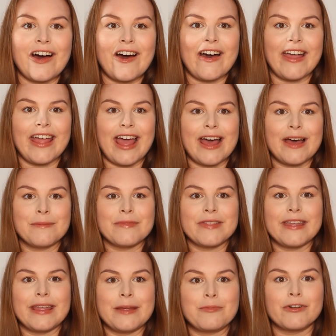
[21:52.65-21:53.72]
I am
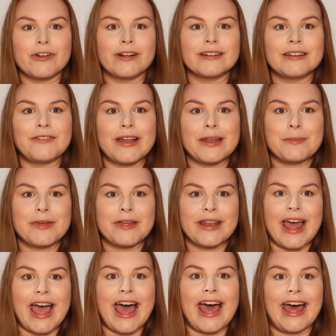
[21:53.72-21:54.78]
the product
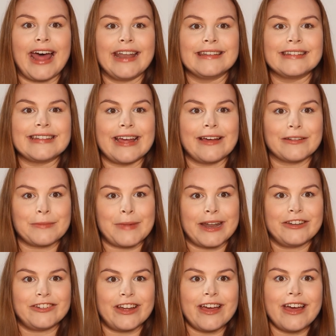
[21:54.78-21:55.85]
development and sales
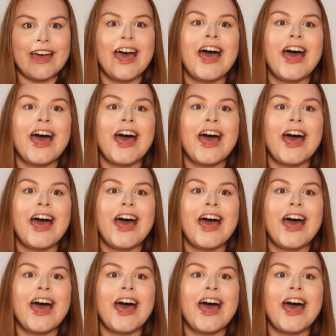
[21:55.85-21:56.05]
manager.